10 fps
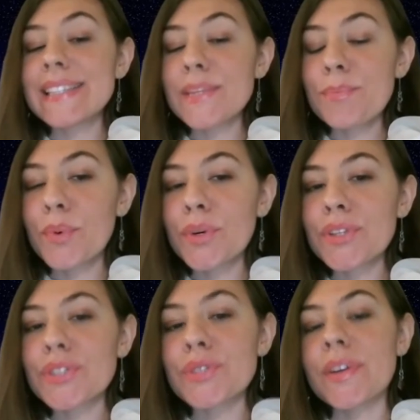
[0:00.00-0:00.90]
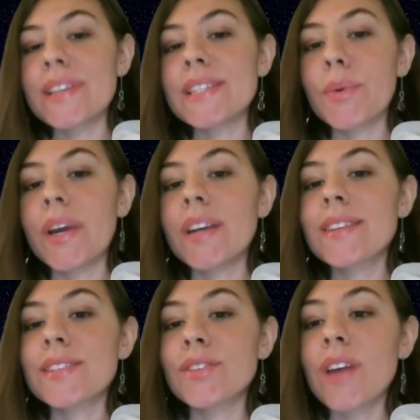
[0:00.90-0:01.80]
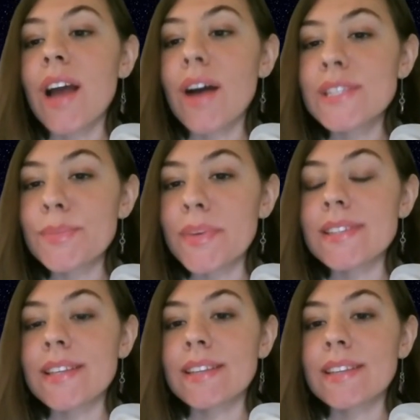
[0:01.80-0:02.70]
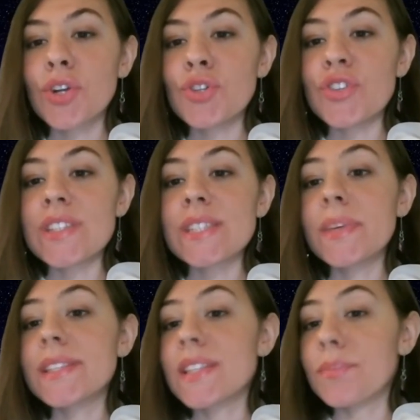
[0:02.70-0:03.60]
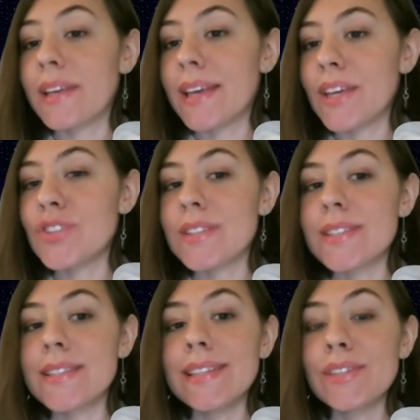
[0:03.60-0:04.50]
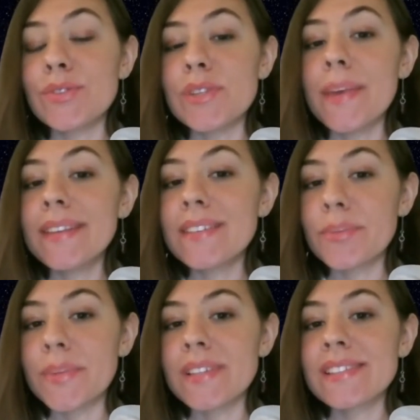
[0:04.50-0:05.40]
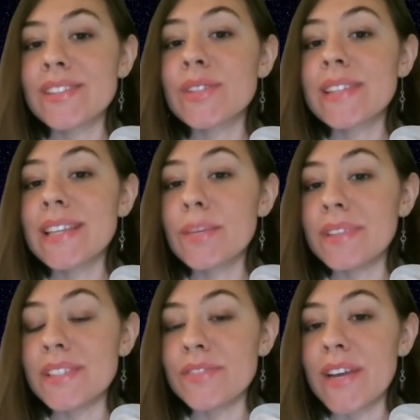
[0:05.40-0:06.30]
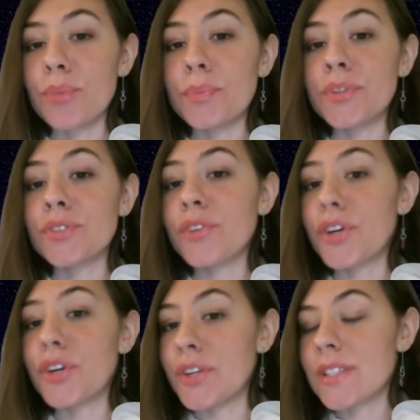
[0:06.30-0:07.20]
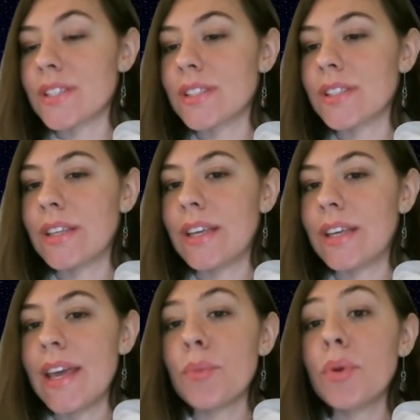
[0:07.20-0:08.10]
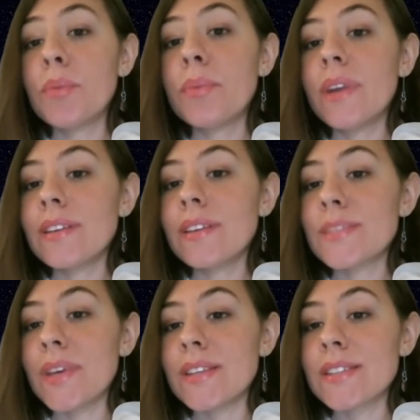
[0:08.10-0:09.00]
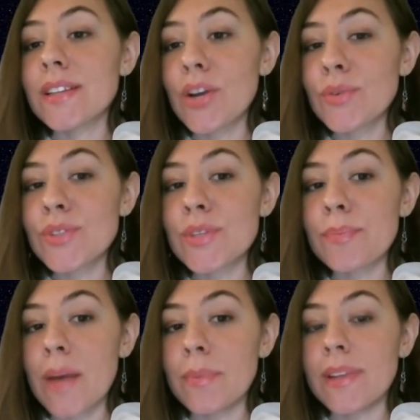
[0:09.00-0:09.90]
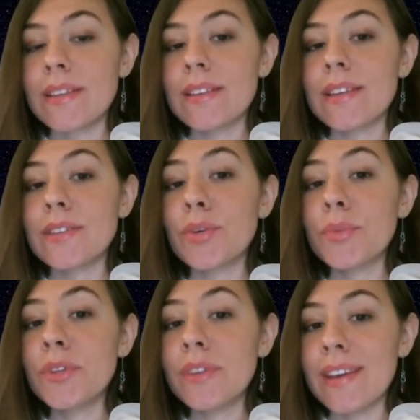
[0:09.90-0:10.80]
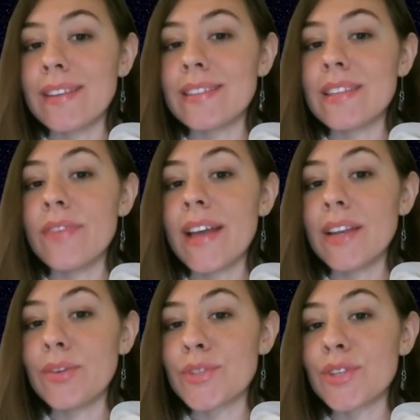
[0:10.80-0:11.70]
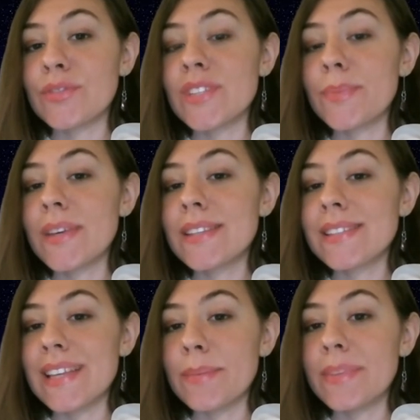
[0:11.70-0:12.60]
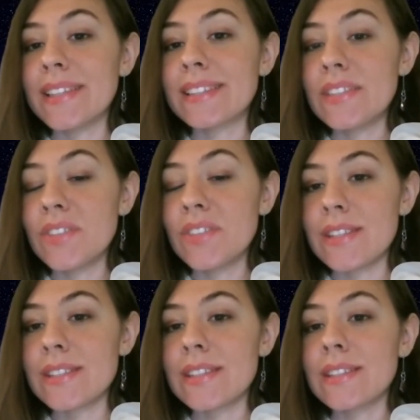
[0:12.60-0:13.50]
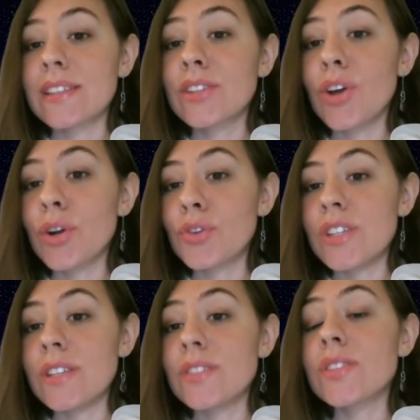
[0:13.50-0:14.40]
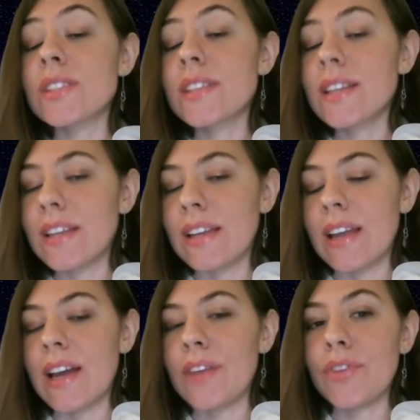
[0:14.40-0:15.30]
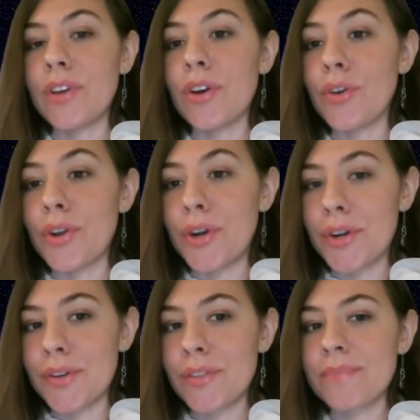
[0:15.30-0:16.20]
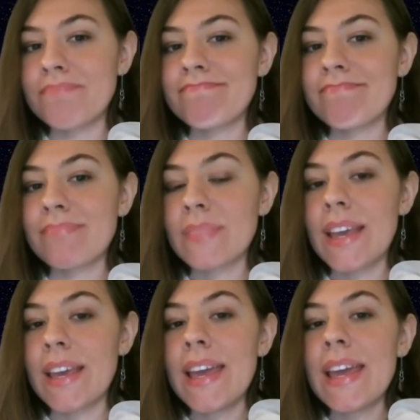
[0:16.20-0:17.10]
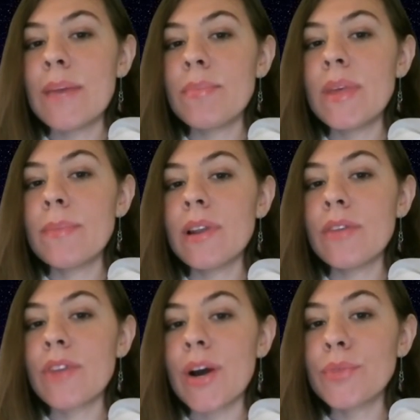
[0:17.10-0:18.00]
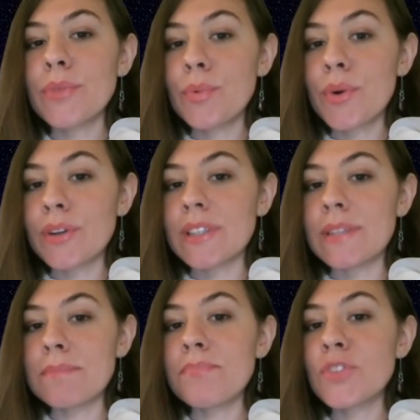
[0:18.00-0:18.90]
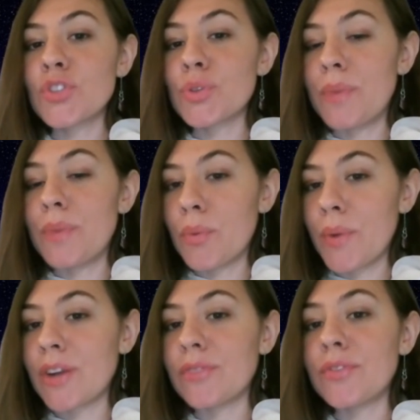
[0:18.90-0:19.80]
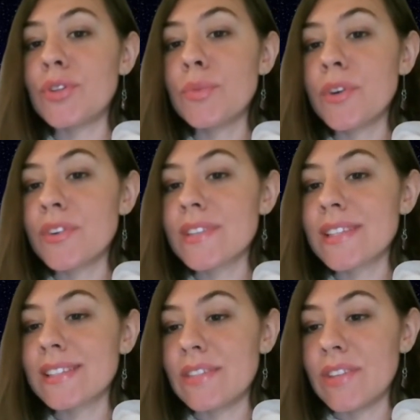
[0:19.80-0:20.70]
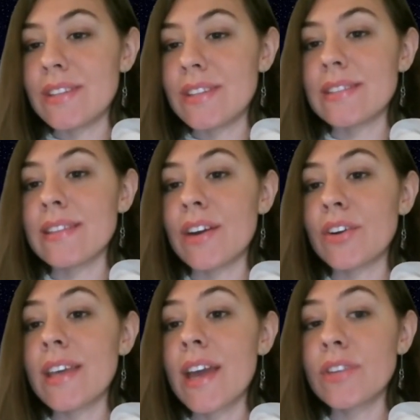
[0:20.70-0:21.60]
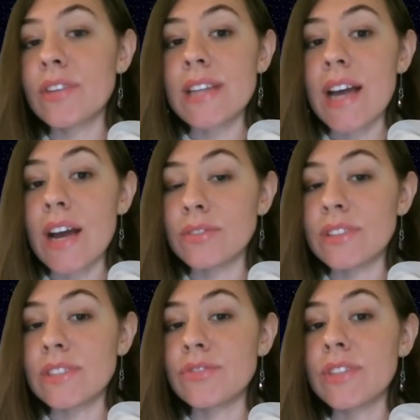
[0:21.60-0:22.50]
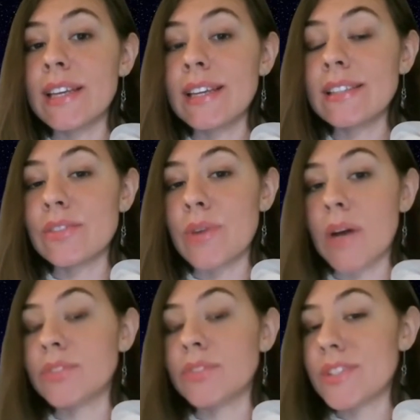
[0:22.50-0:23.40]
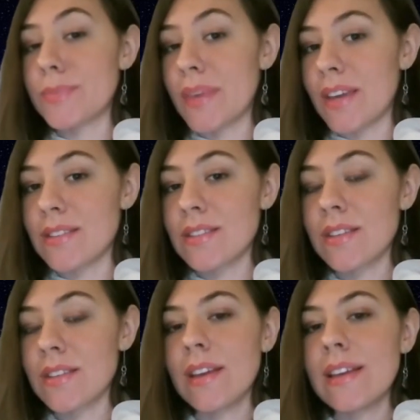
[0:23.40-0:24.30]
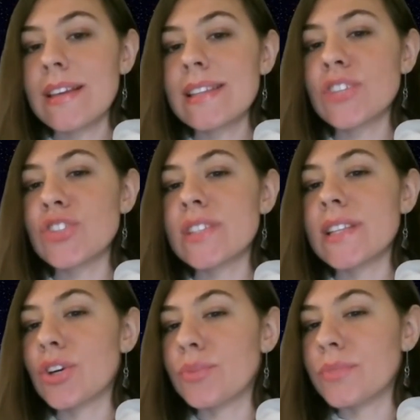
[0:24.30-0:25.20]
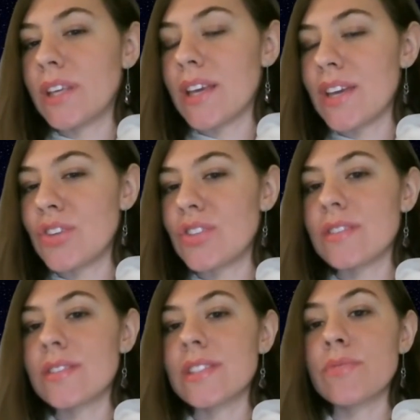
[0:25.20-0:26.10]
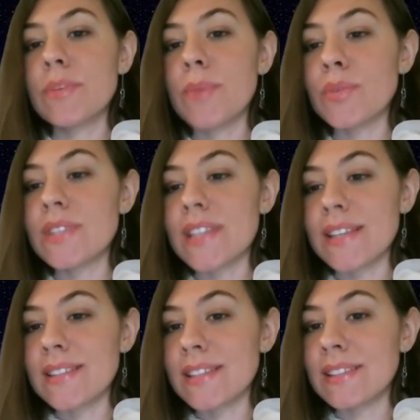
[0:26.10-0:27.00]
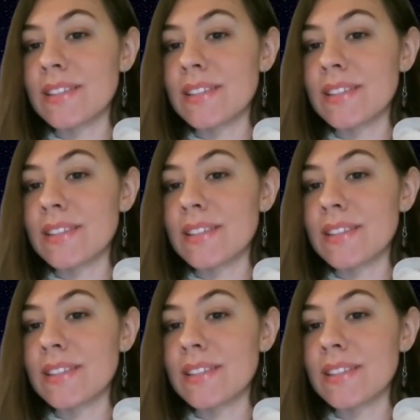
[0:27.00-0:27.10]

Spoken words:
is important to raise awareness on how space technology and space applications lead to the betterment and sustainable development of Earth. We bring space close to public and communicate the values of the space-enabled activities and technology in sustaining life on Earth. People around the world should be aware of numerous activities that are carried out and related to outer space, such as telecommunications, remote sensing